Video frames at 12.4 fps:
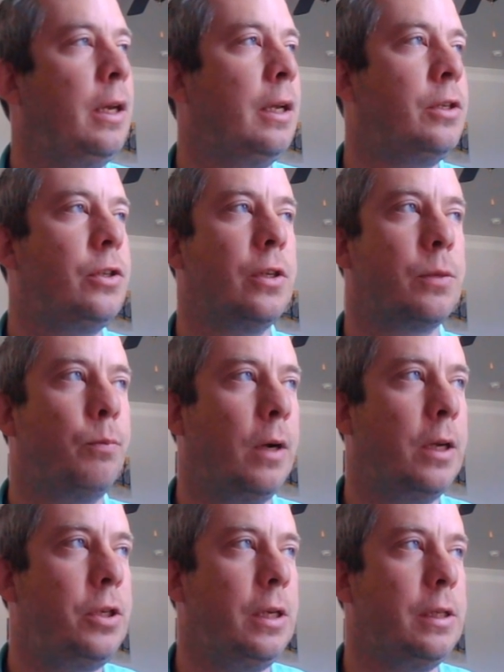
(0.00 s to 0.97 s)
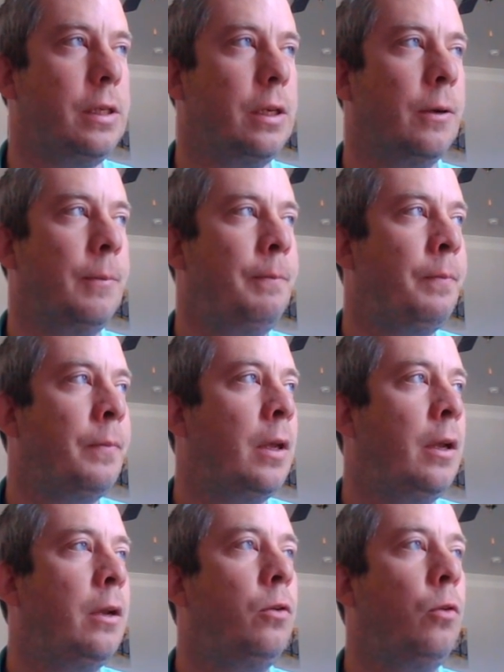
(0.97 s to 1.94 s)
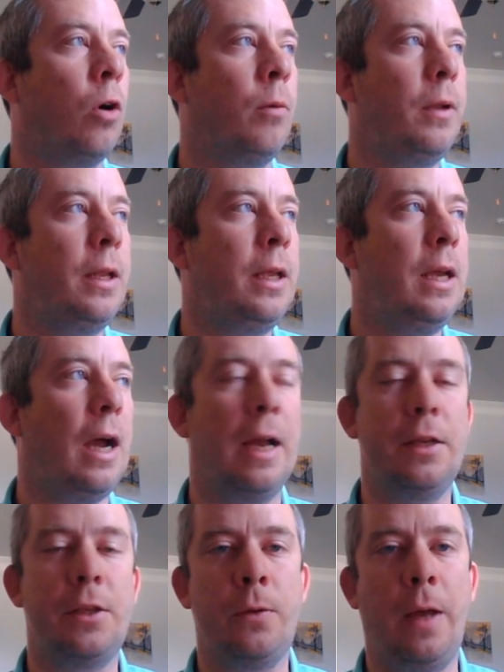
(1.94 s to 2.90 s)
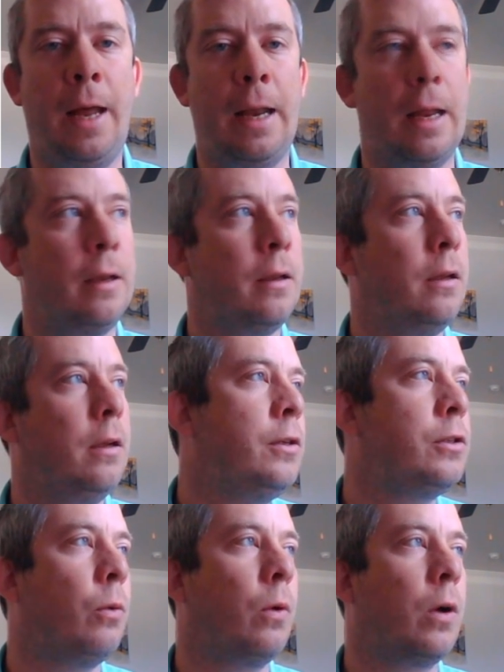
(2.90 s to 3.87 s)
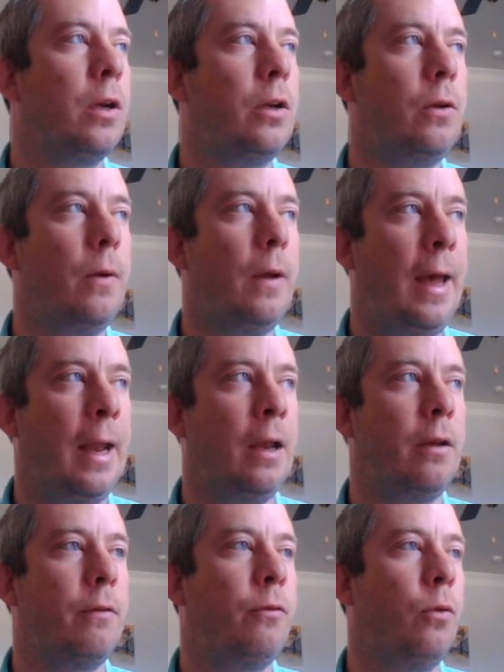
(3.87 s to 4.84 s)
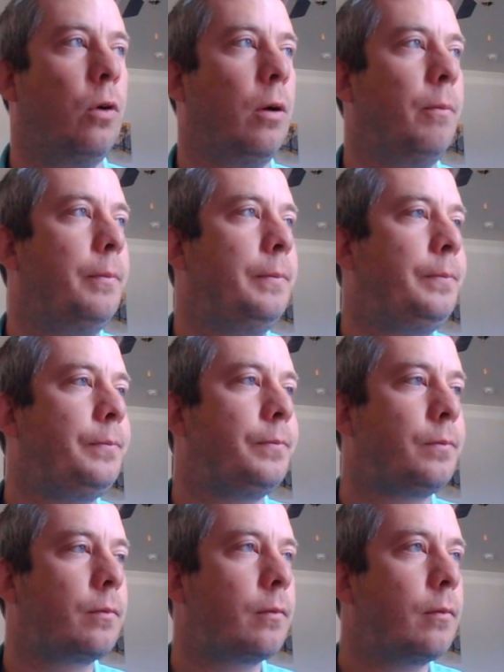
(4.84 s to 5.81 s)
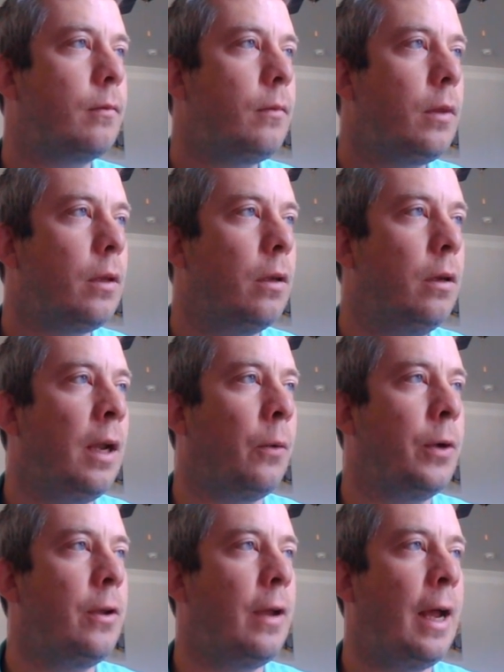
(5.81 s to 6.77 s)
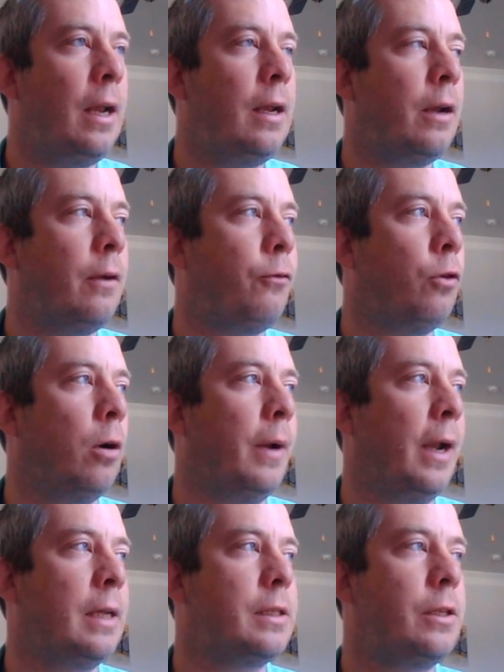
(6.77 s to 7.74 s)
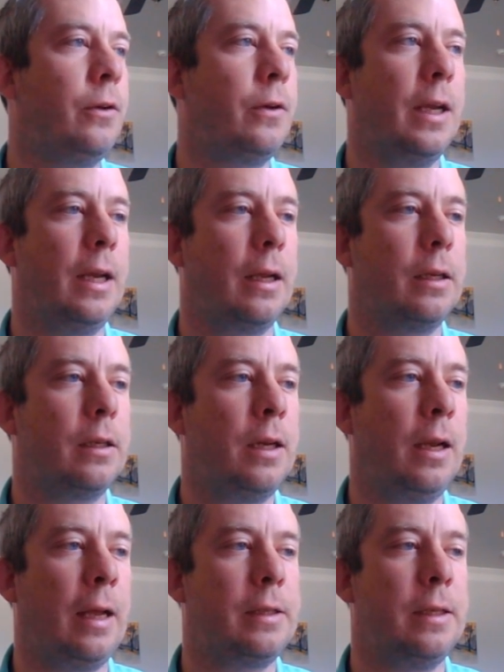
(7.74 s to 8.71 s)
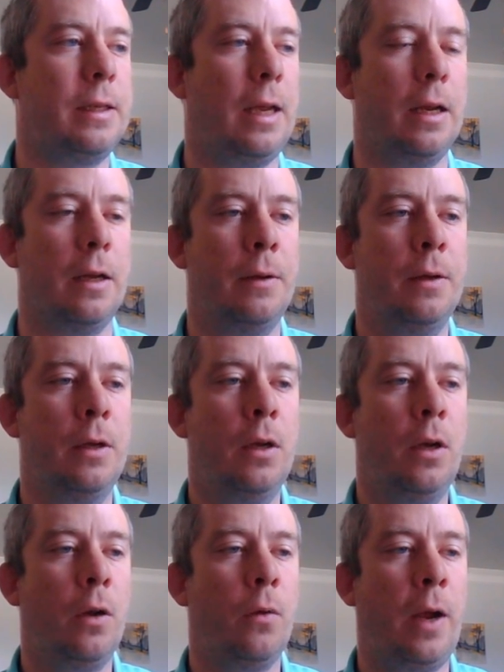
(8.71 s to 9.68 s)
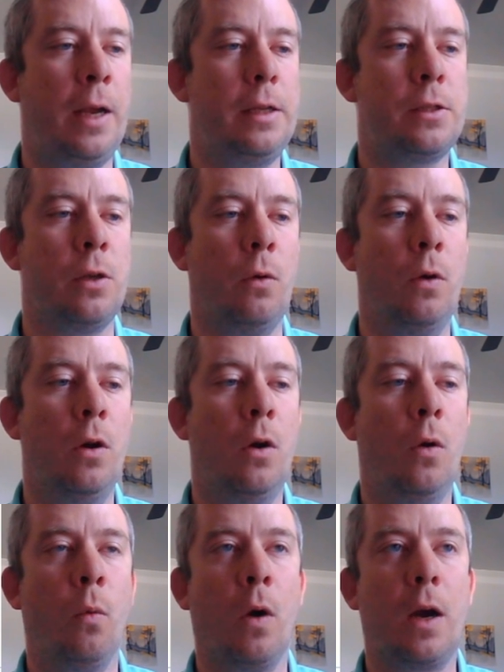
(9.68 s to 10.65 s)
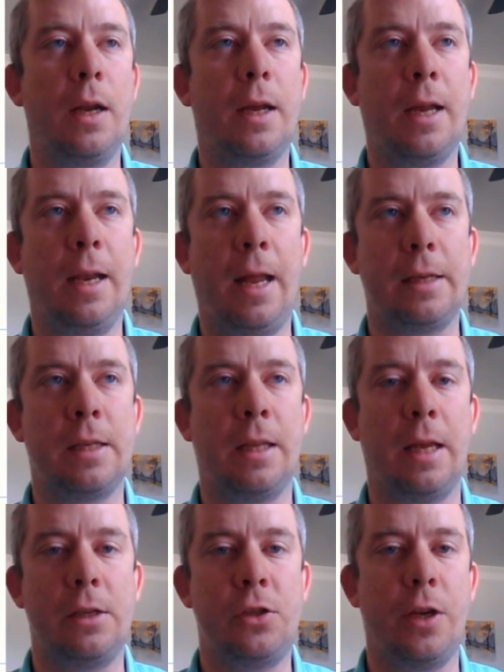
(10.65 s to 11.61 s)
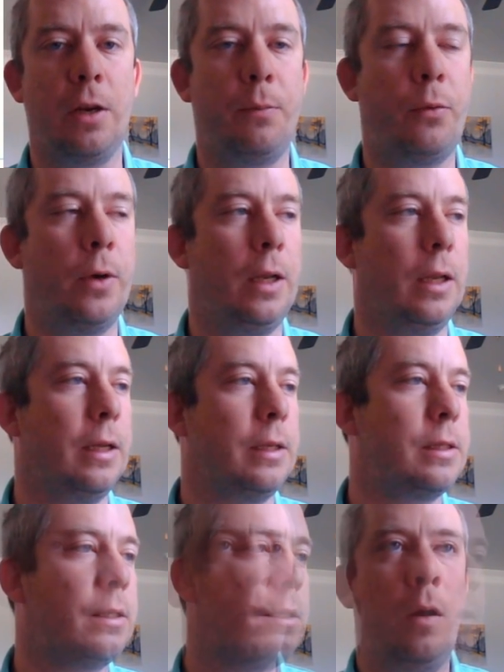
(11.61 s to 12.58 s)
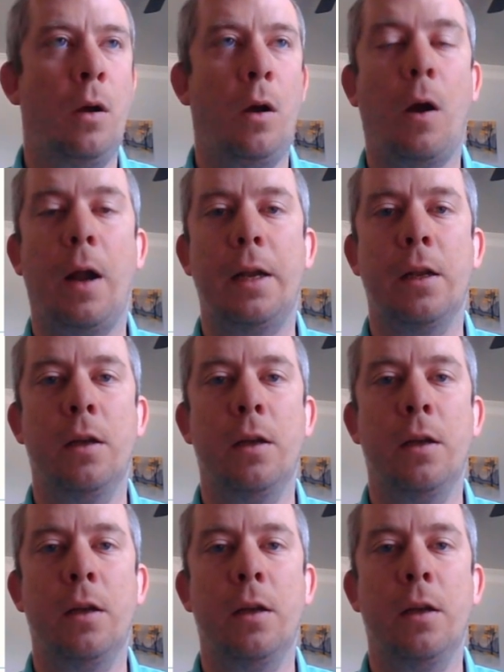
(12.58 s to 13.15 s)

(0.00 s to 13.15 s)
It's just much easier. Normally, I do edit. So we're going to do edit form. Now, when you add an edit form and ask you connect, connect to data, right? So we're going to connect to that SharePoint list. All right.